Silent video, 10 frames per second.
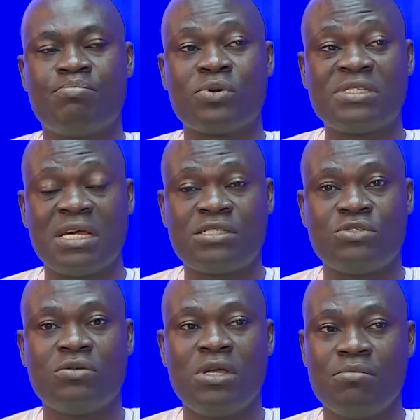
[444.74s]

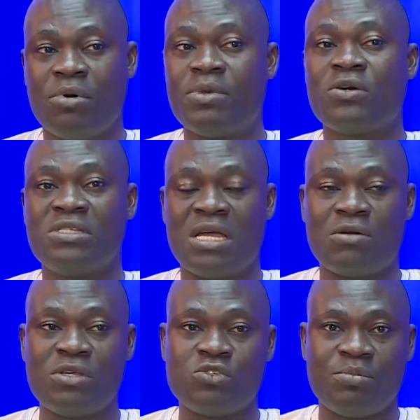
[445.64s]
protect you, but because they
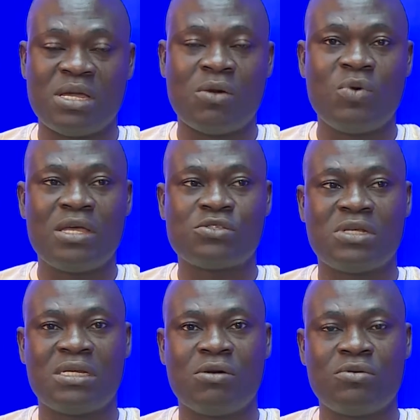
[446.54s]
are going to be aware so
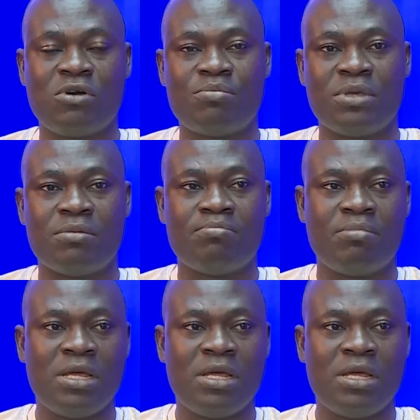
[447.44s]
that there will not be